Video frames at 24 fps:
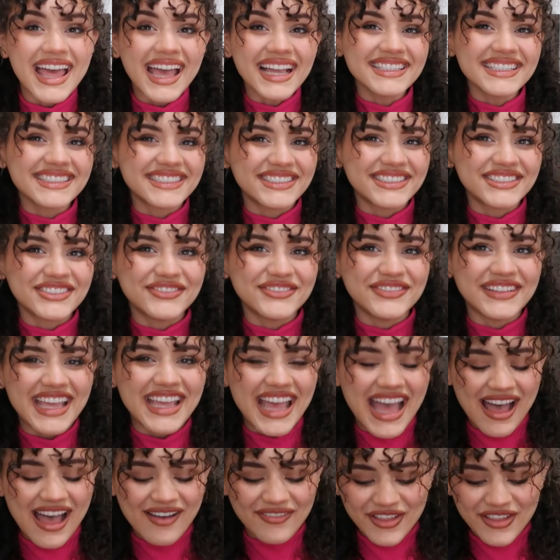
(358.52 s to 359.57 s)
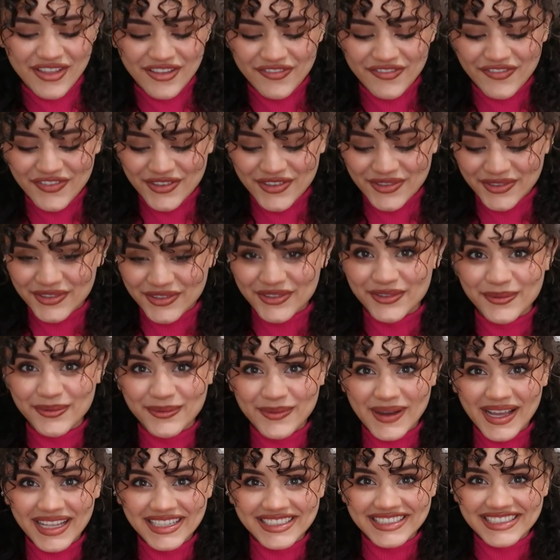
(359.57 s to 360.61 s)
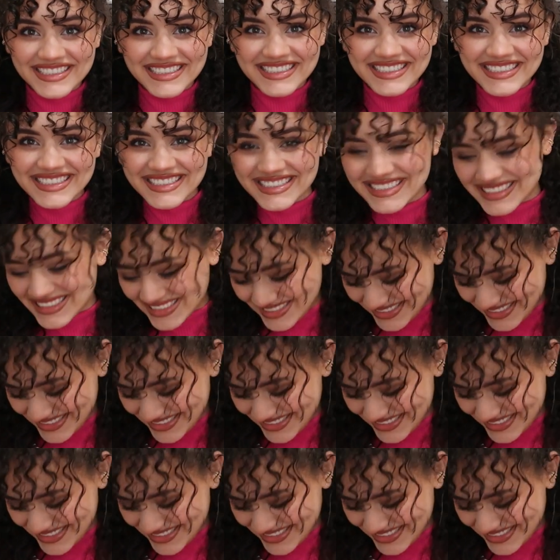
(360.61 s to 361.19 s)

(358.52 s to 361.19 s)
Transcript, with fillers: Next, we have a few sweaters.